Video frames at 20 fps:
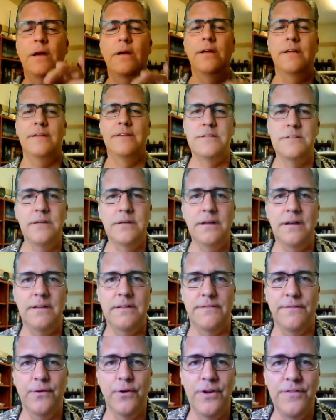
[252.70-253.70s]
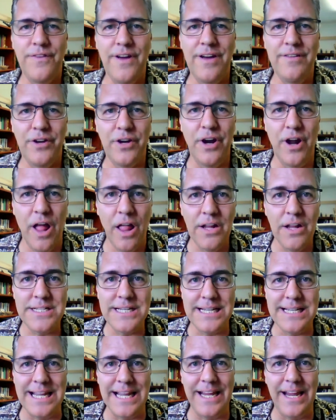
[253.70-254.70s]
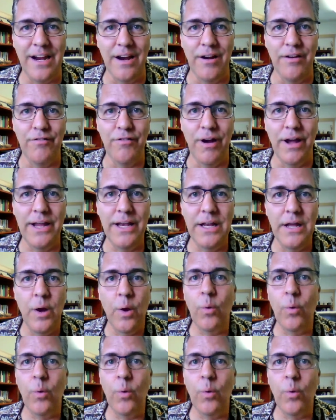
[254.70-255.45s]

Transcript: You still have the $4,500 to take care of, right?